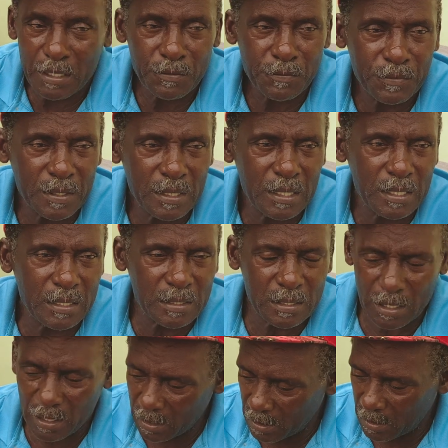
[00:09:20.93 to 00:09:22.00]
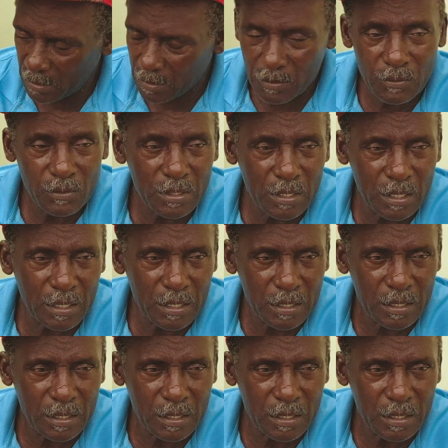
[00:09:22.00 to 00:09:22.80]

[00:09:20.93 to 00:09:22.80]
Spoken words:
feel it, say, okay,